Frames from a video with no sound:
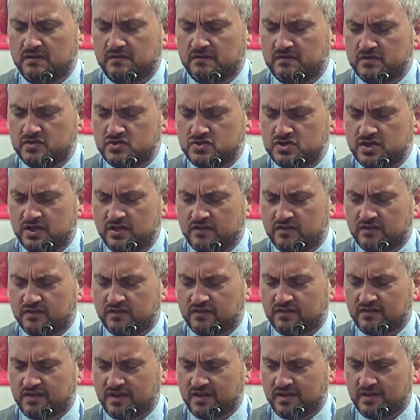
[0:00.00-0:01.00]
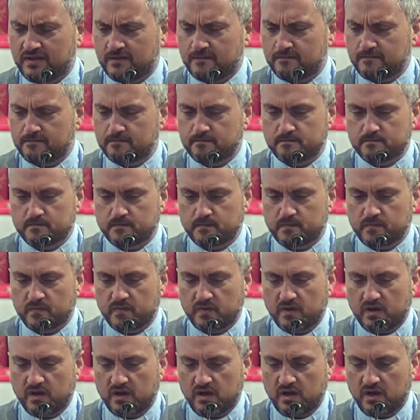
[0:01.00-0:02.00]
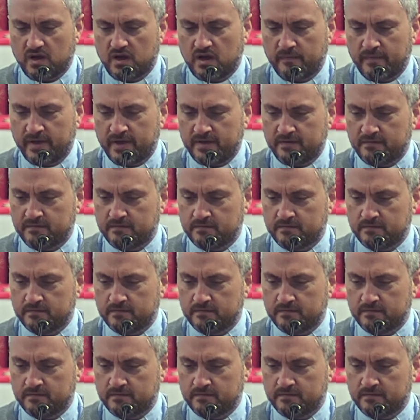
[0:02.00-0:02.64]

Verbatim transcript: For Jesus' sake, amen.